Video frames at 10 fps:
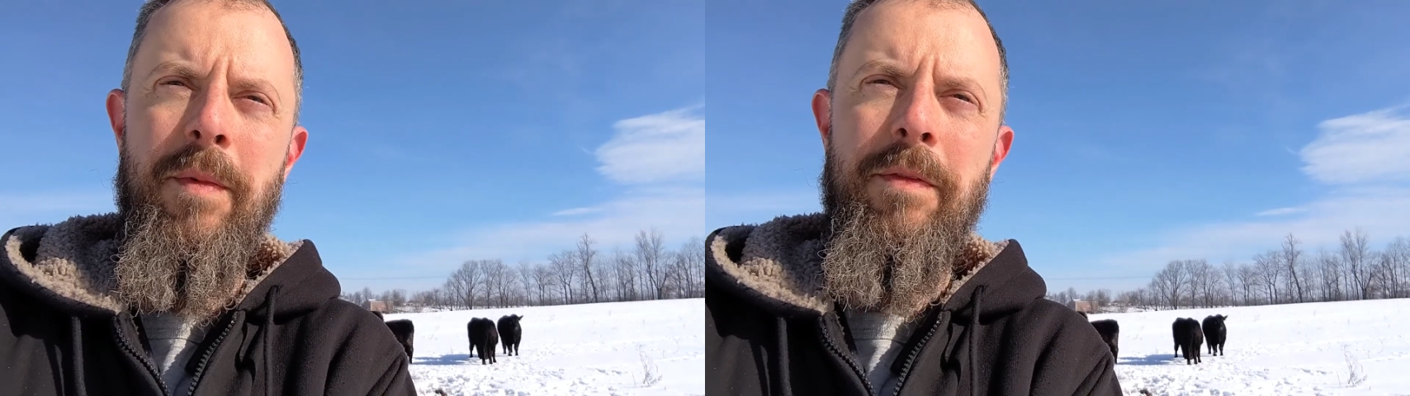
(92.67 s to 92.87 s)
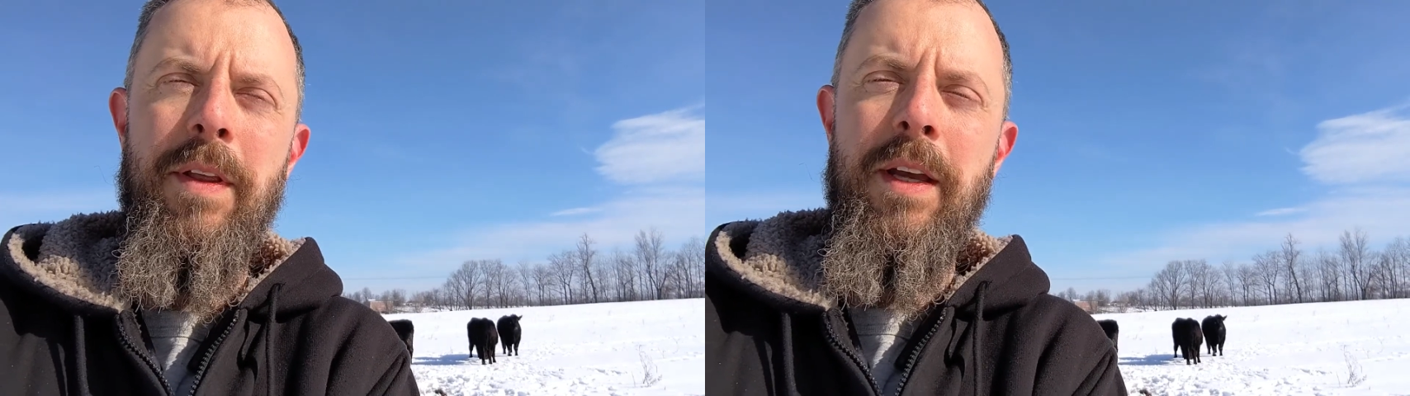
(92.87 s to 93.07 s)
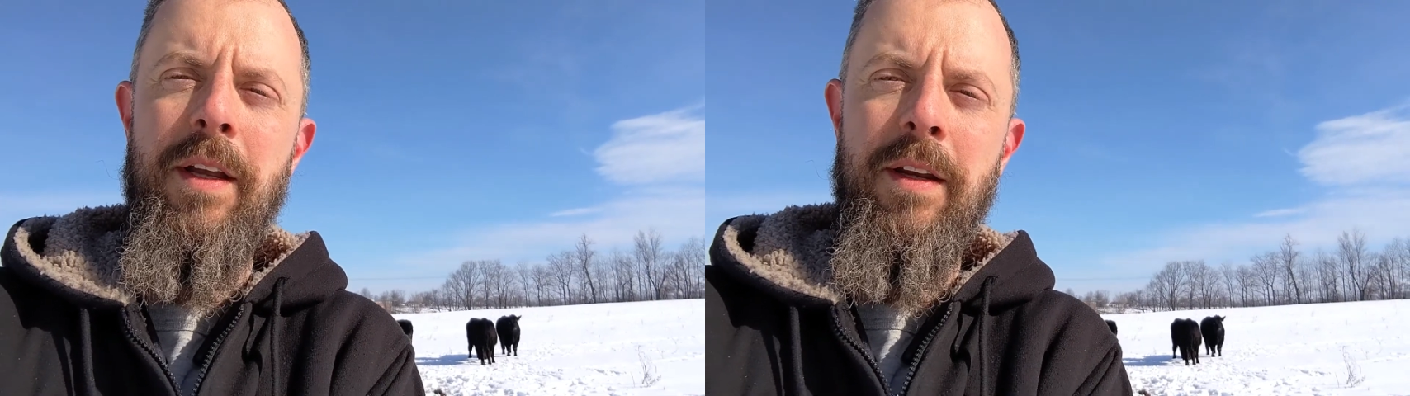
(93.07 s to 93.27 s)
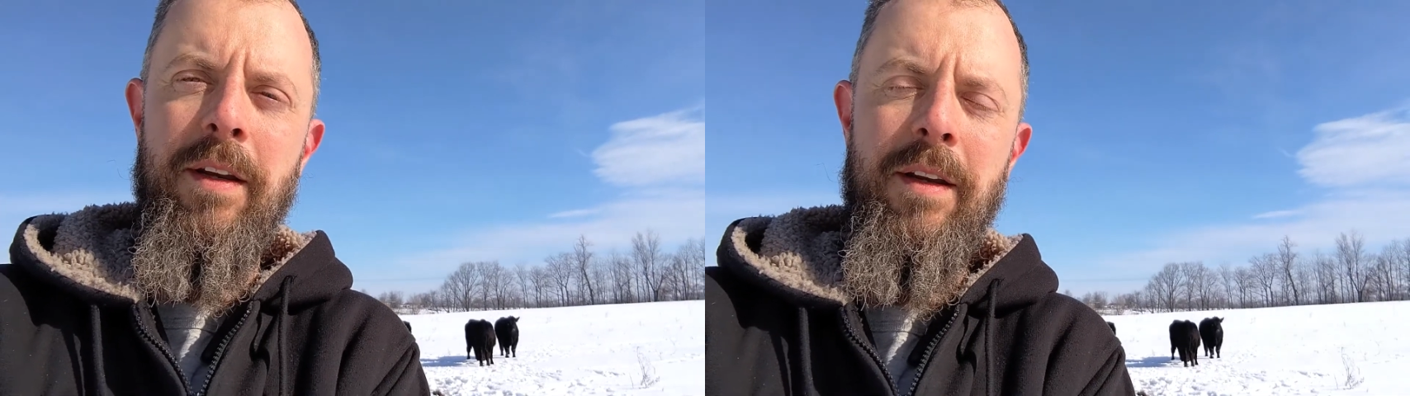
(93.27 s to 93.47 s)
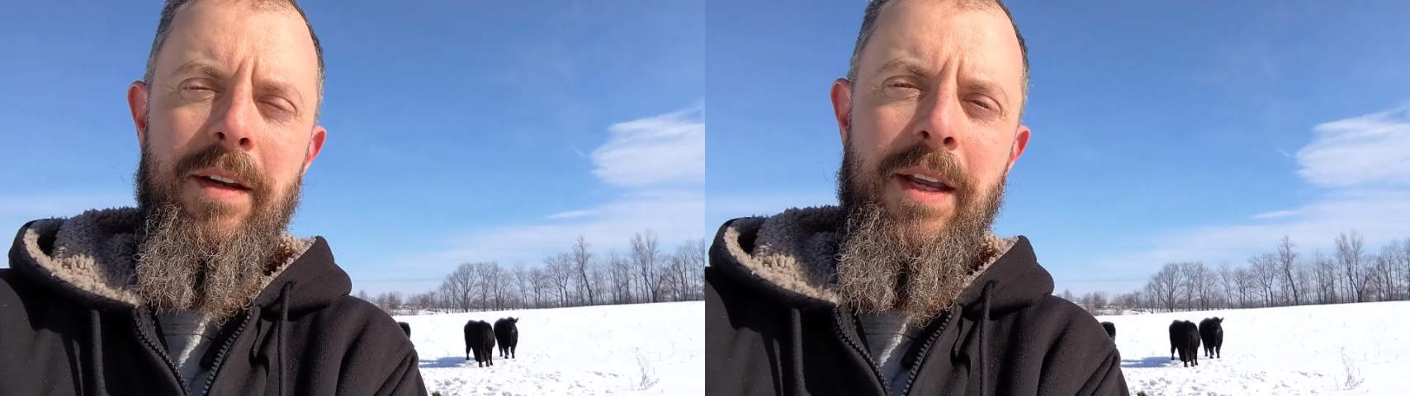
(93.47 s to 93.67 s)
If they can
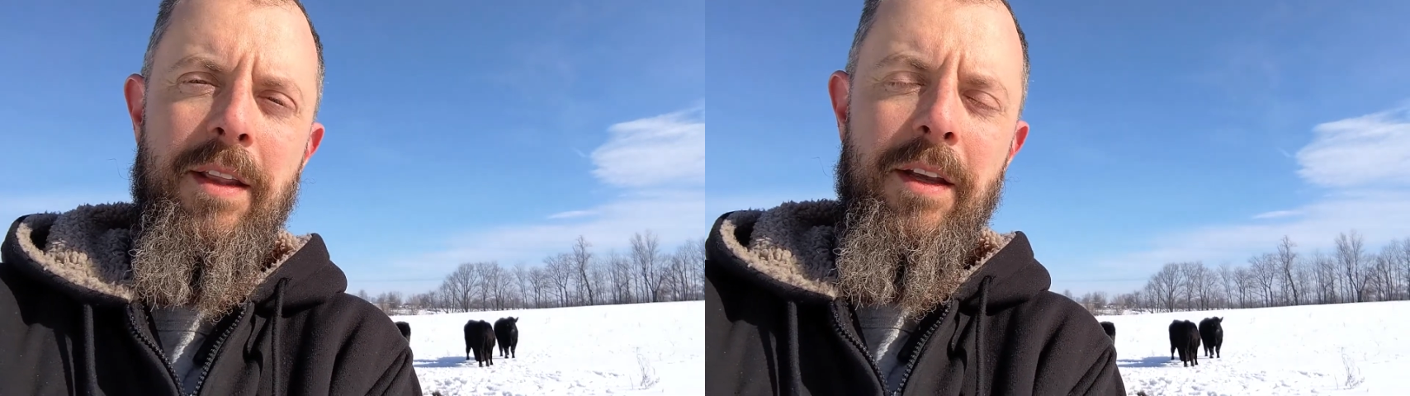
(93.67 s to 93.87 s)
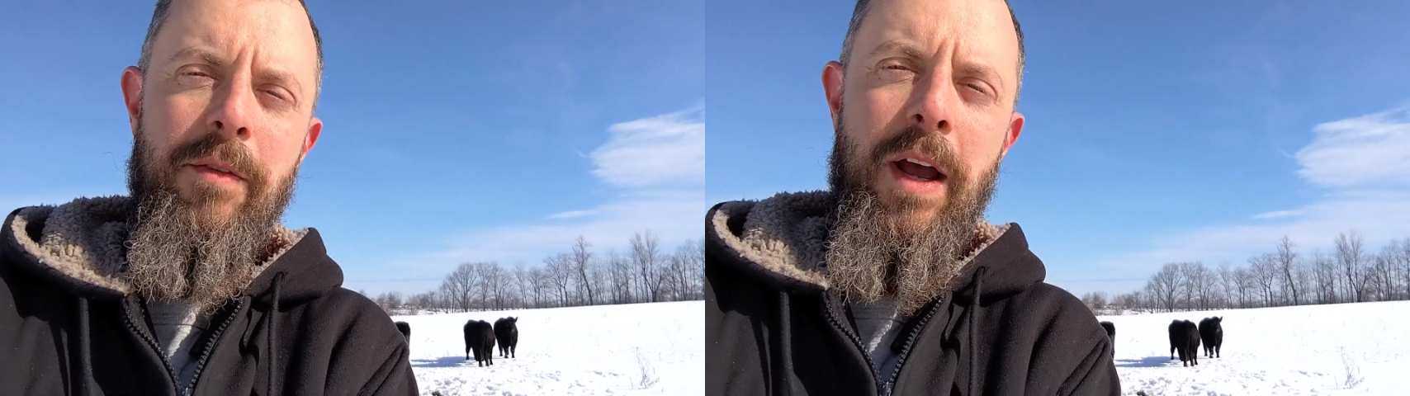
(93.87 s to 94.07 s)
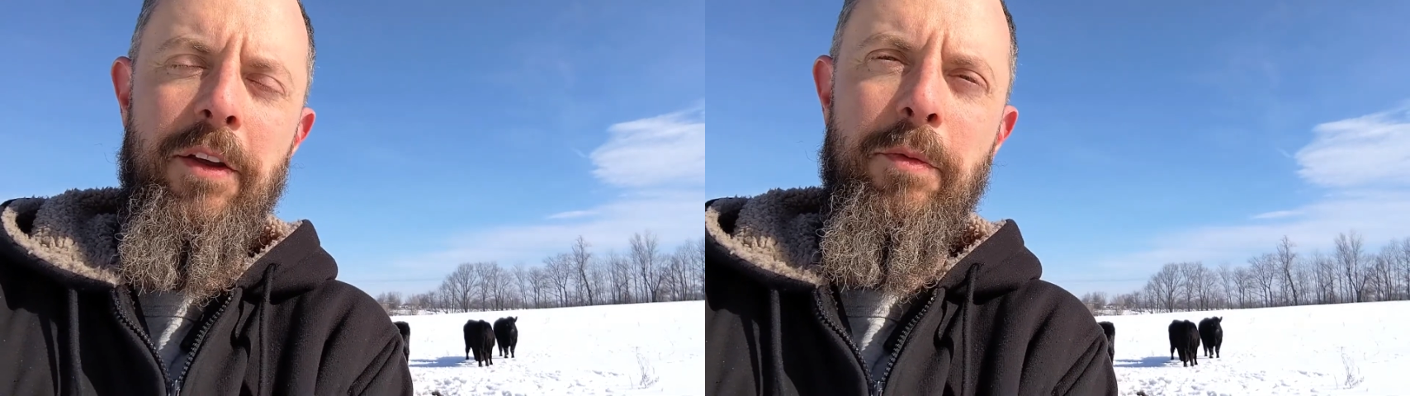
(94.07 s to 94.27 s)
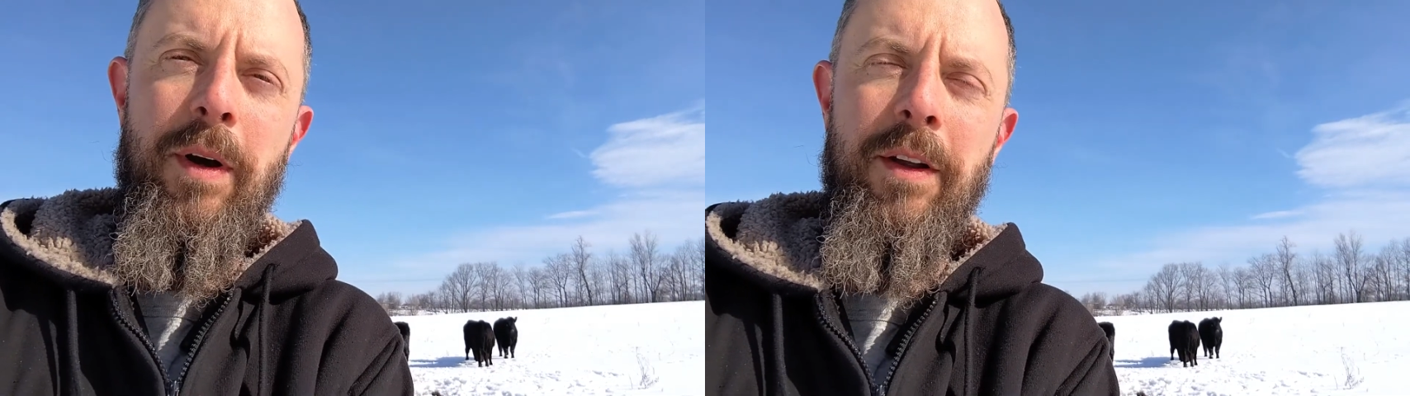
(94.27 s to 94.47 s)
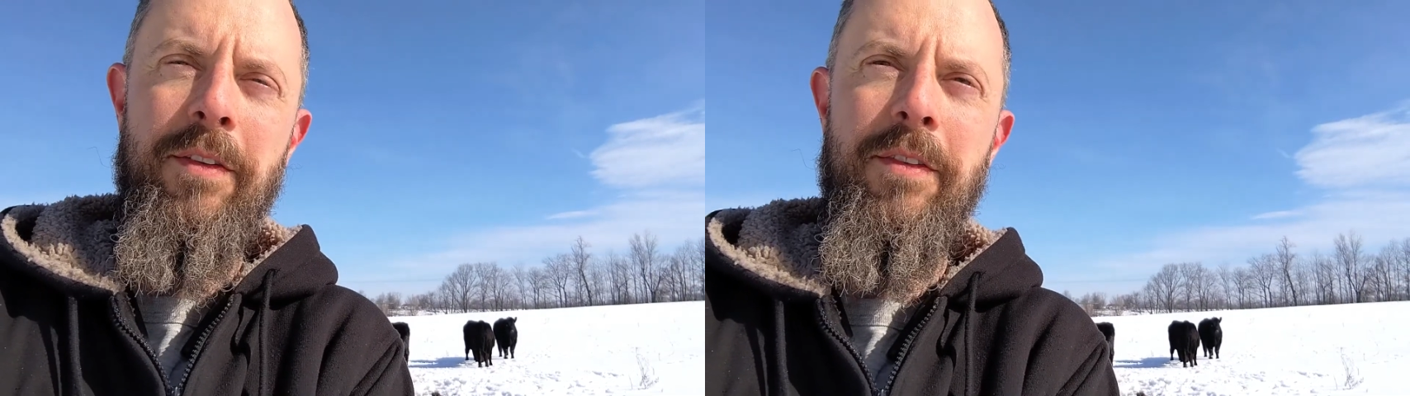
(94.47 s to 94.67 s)
eat the grass while it's